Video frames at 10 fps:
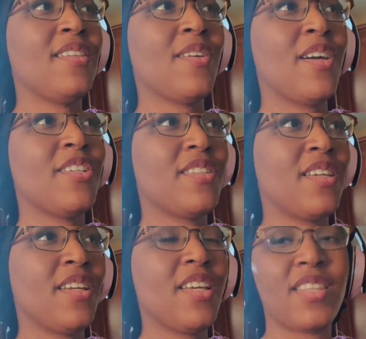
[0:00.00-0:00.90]
And so I just
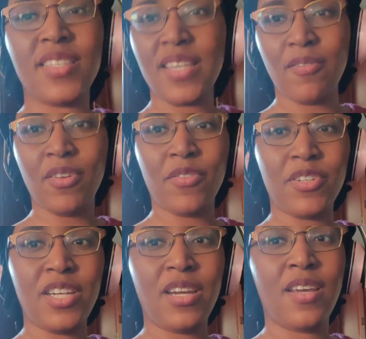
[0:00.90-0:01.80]
need to get this evening
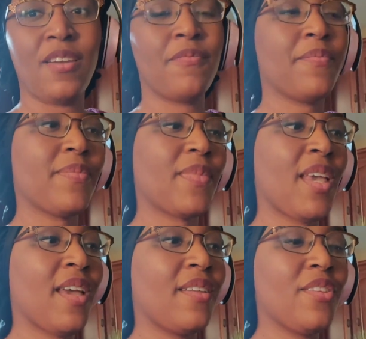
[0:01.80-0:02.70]
routine in.
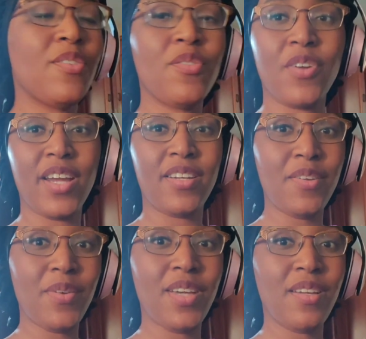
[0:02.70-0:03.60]
And the sooner I
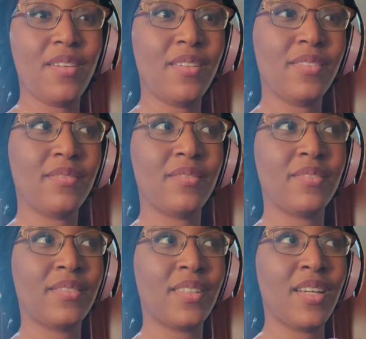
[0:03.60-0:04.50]
do it,
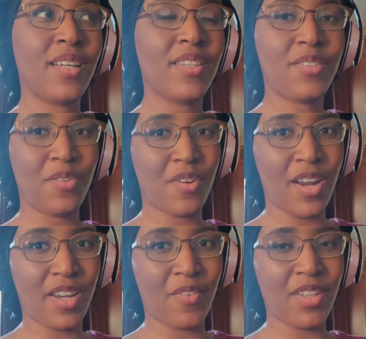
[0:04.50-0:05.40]
the
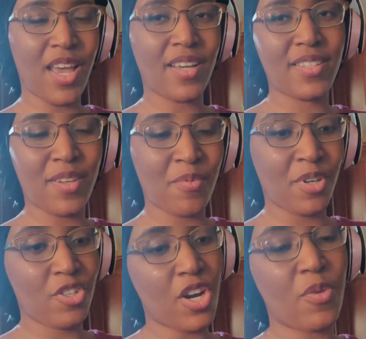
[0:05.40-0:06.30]
sooner I can relax. So I'm
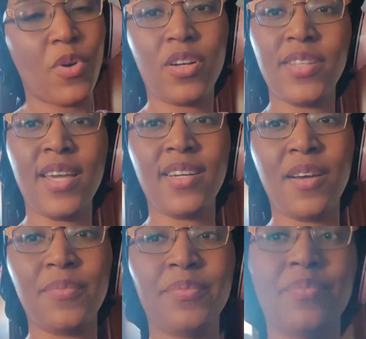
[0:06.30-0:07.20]
going to try to work on that
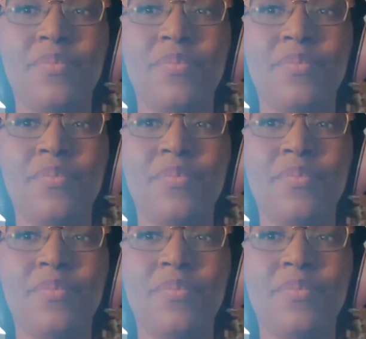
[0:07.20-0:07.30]
now.